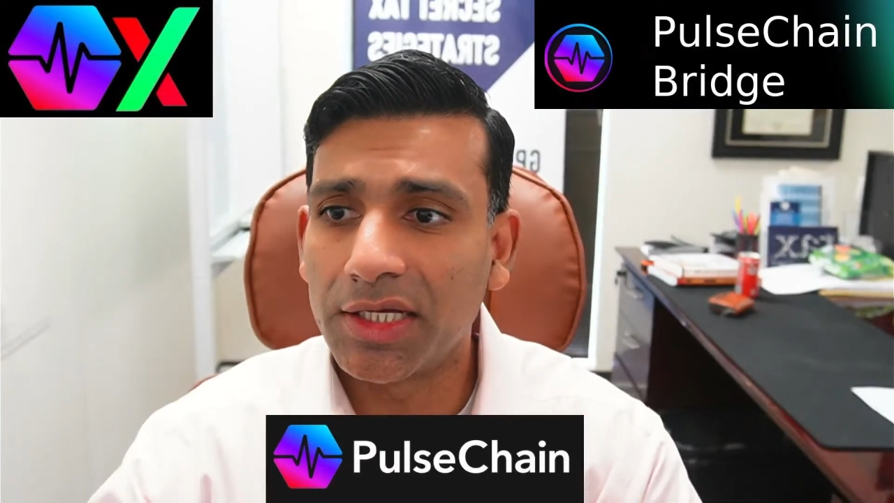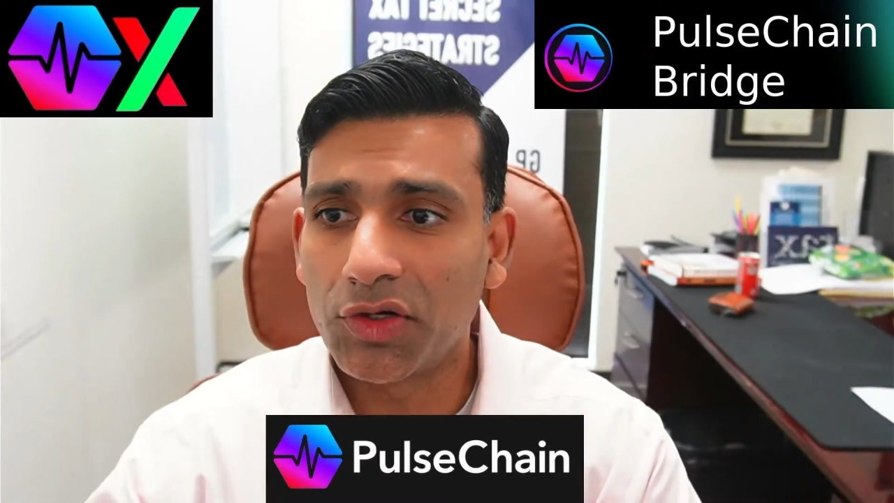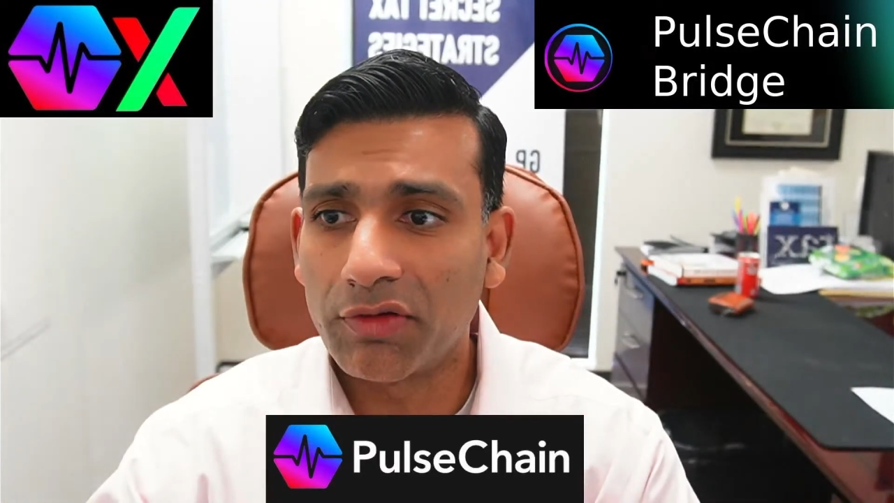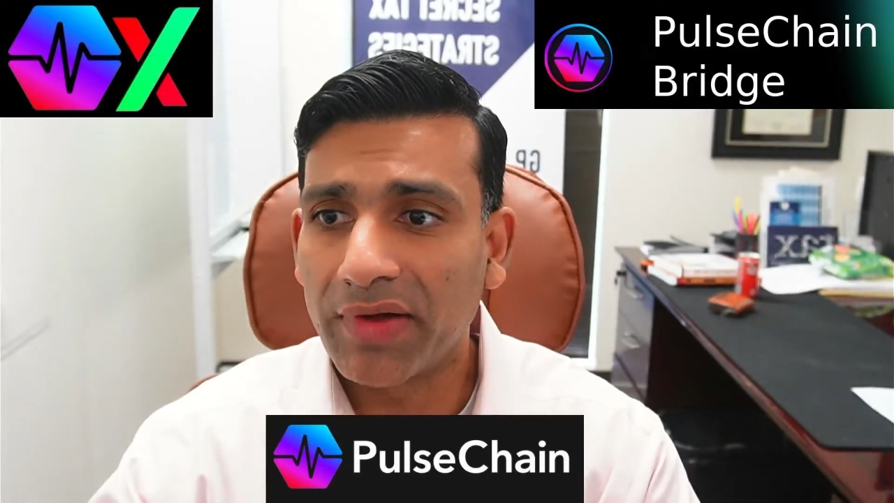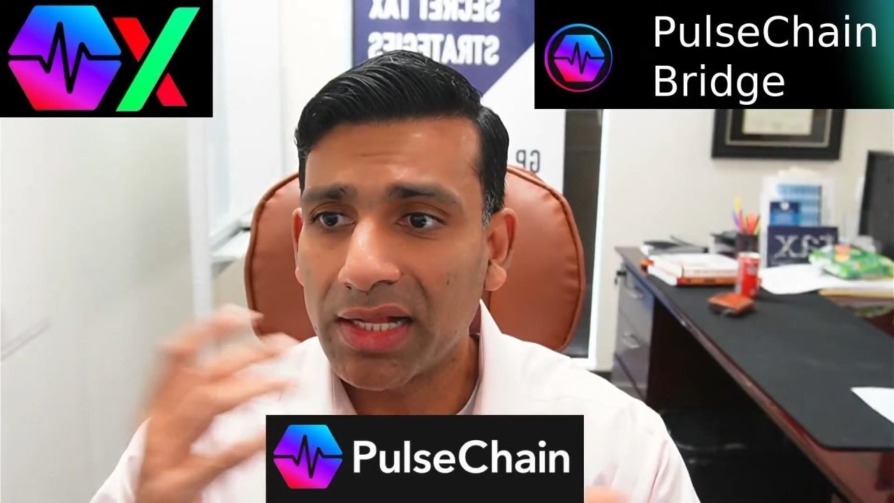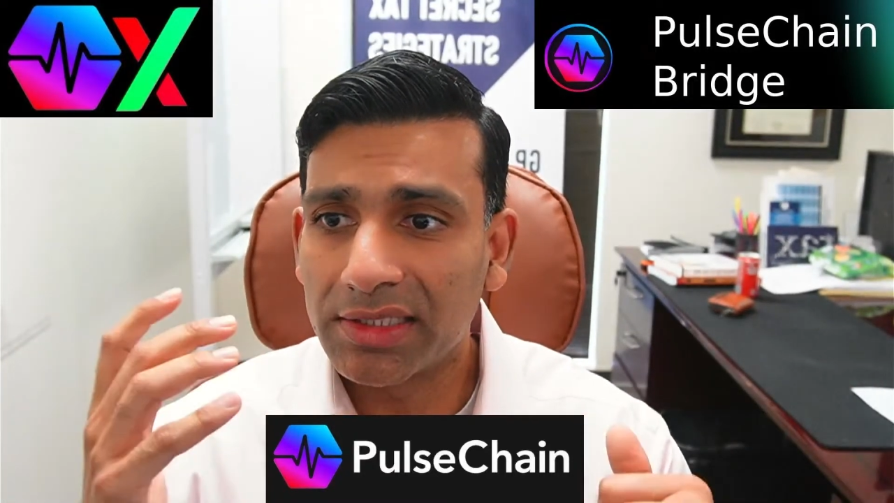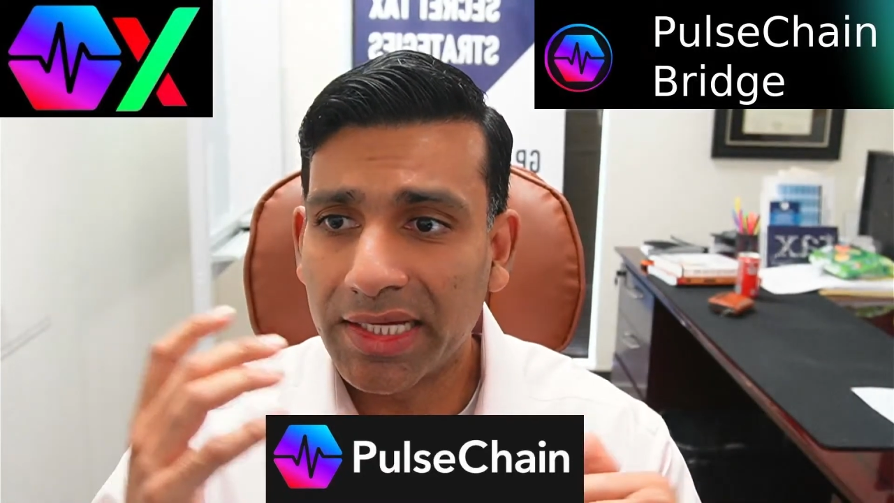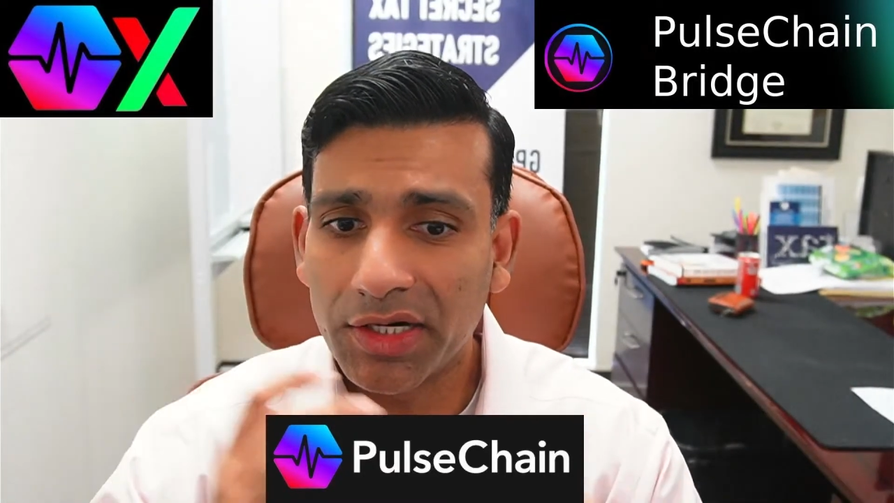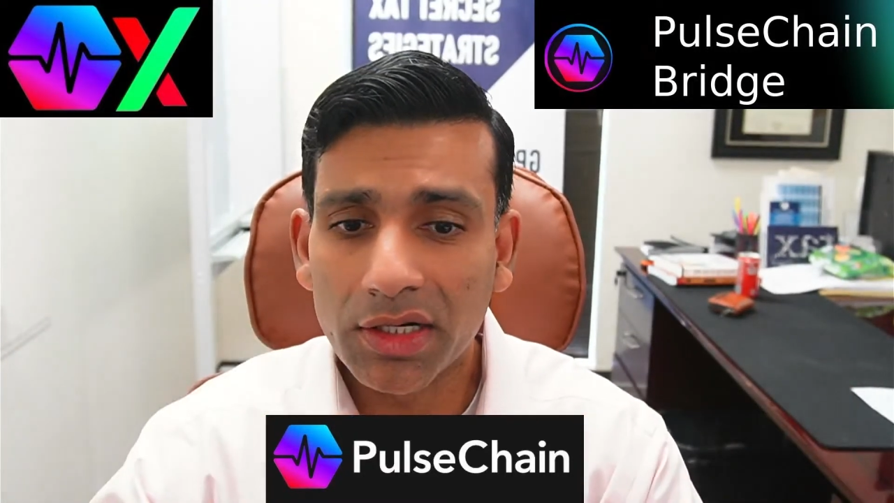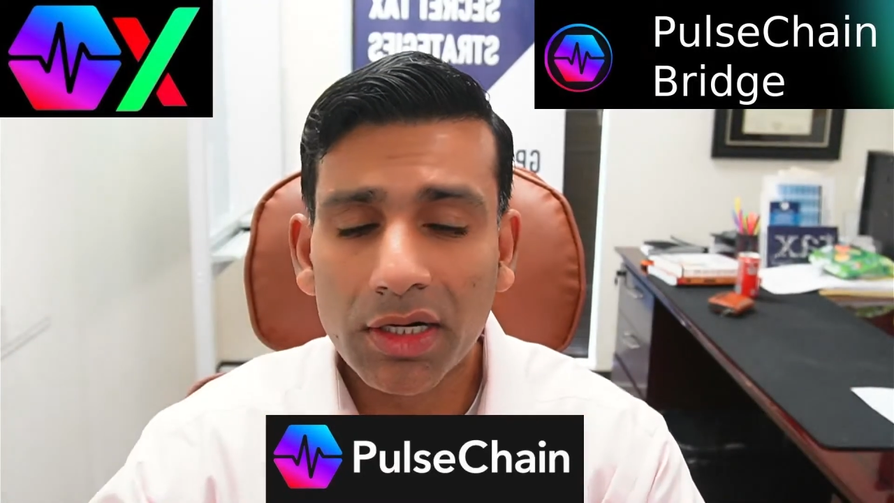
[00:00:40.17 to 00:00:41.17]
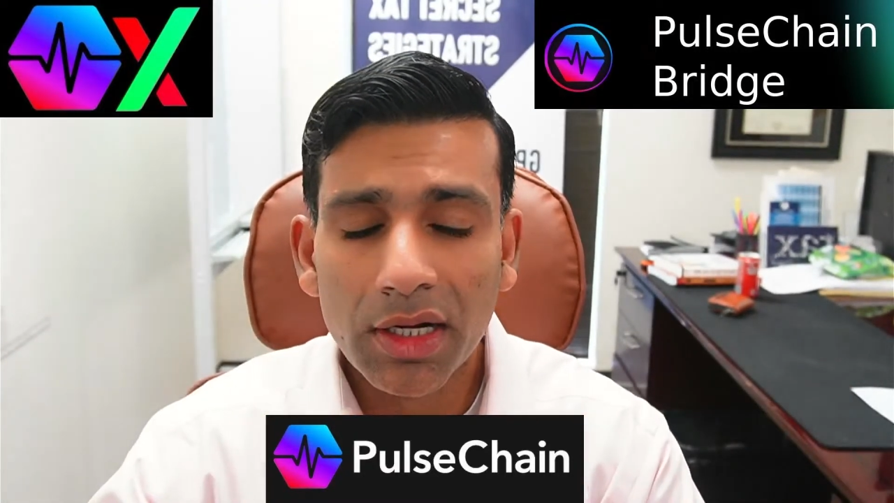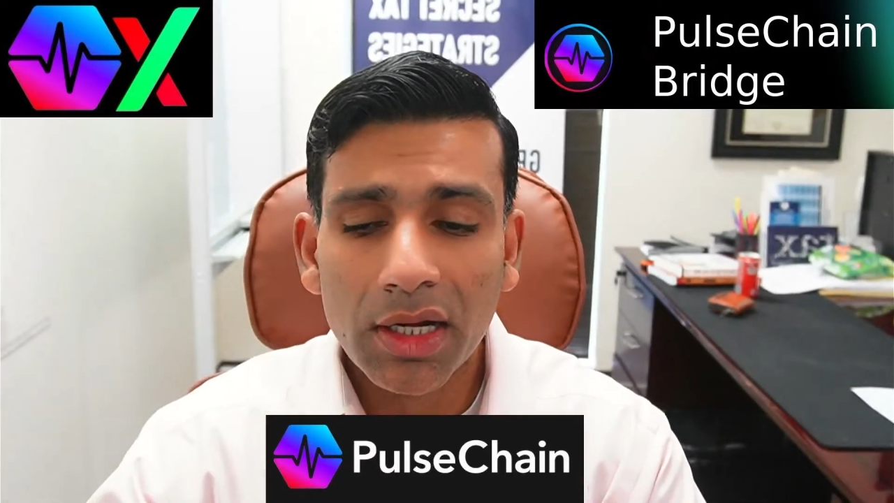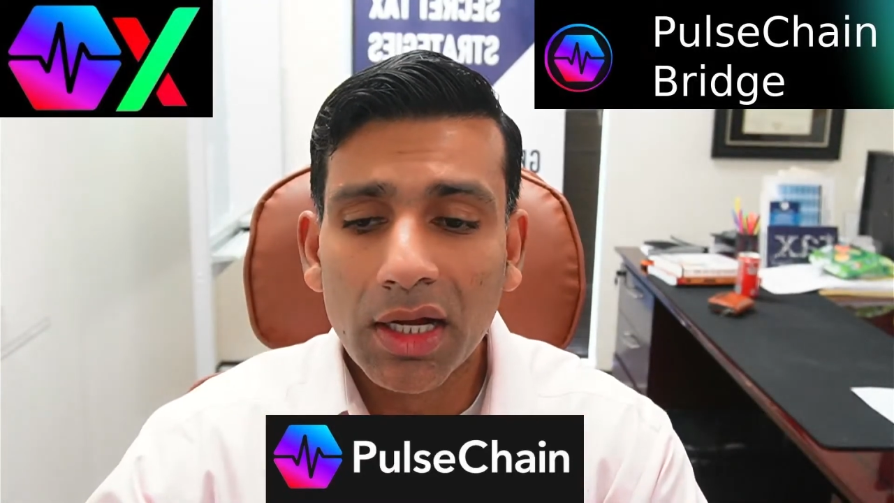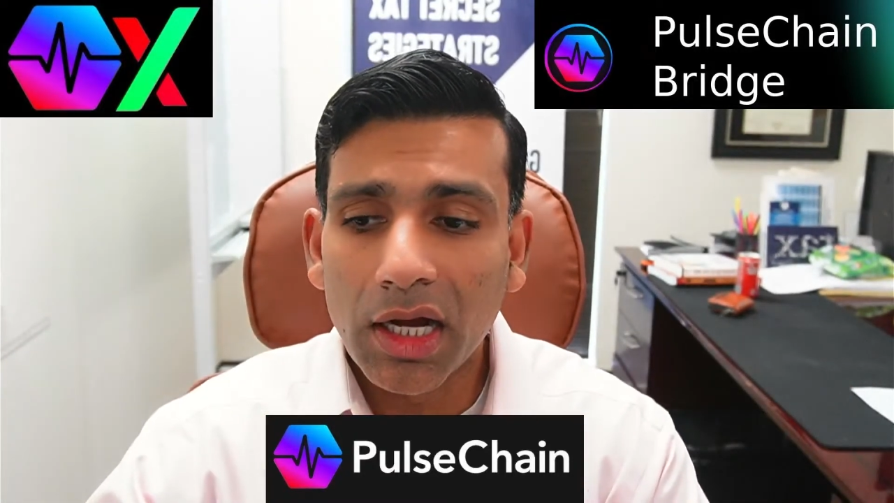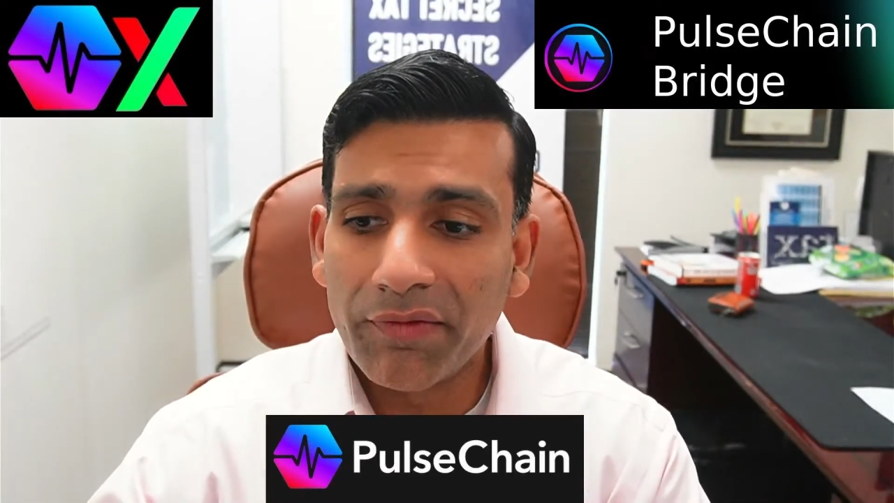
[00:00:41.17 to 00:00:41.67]
you're a validator
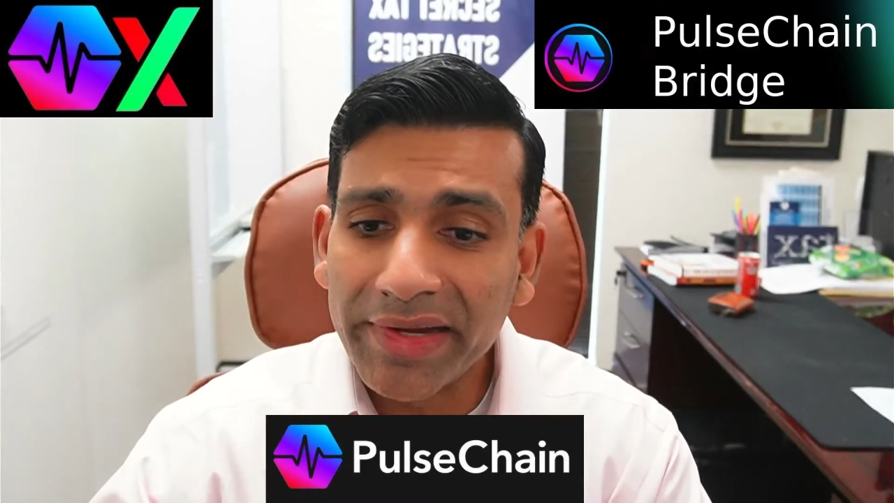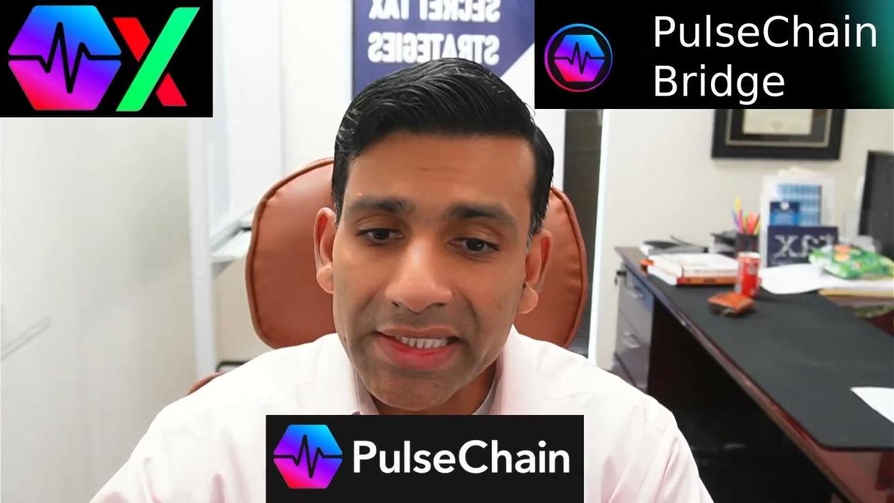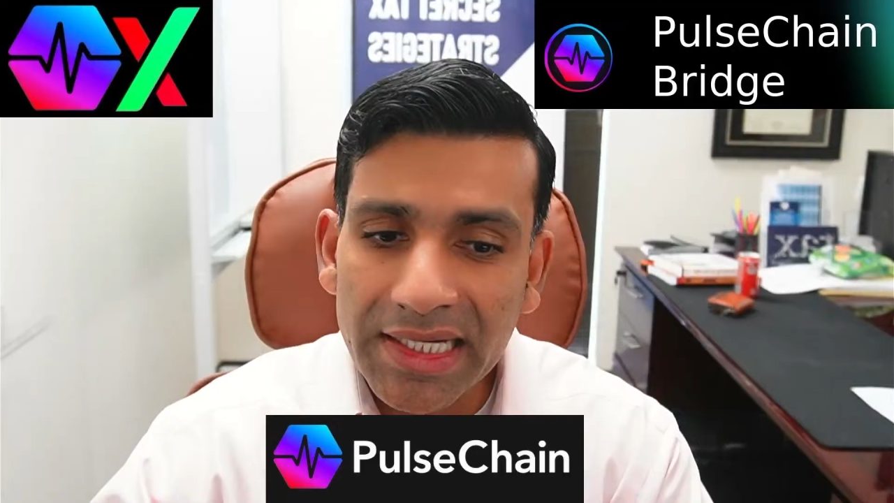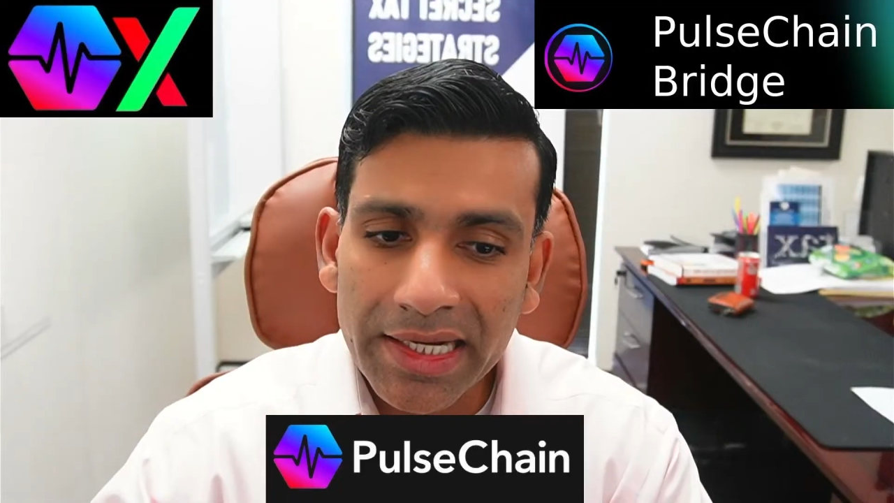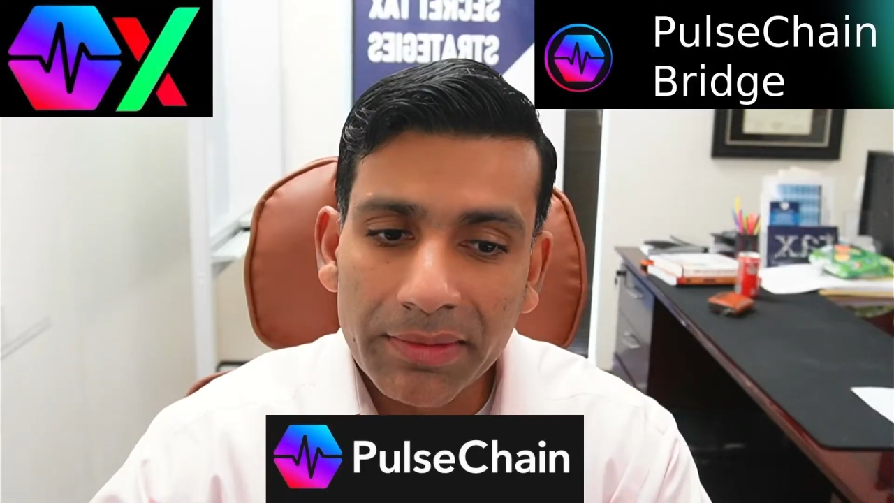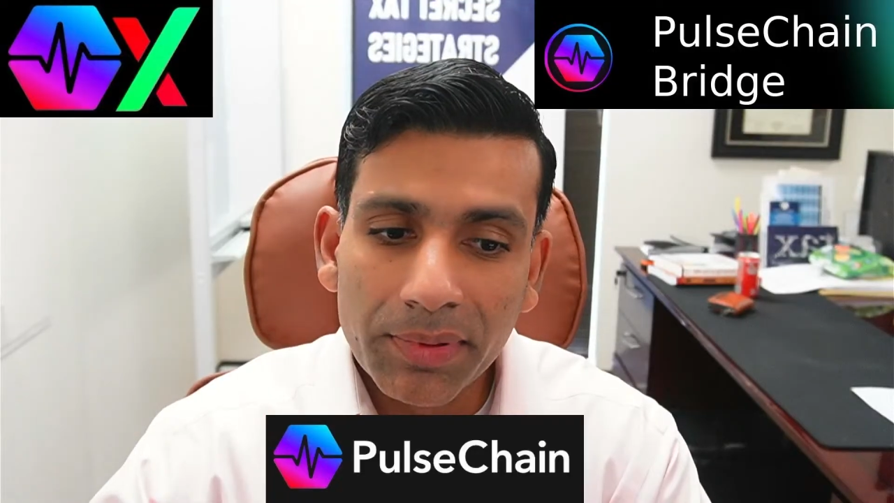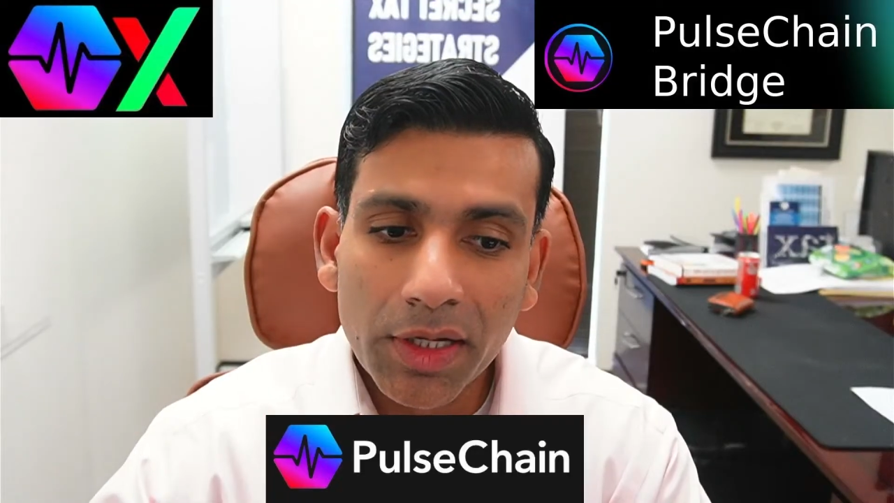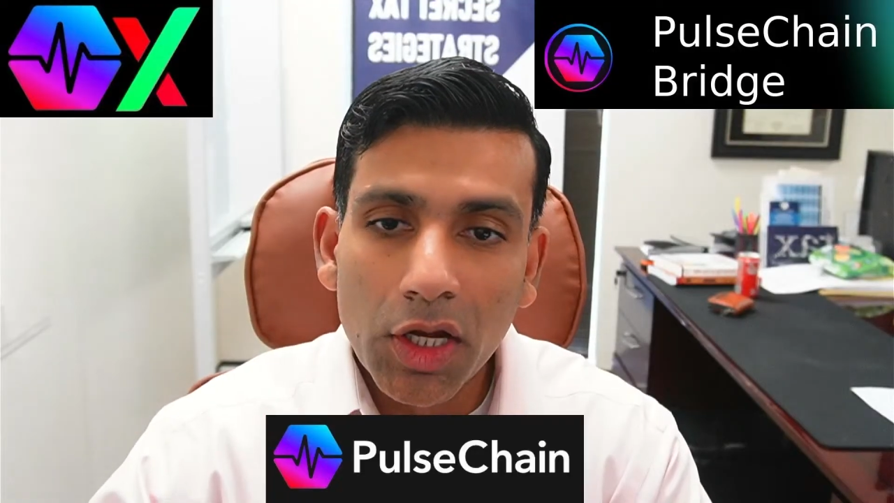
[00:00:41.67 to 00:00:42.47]
of any type,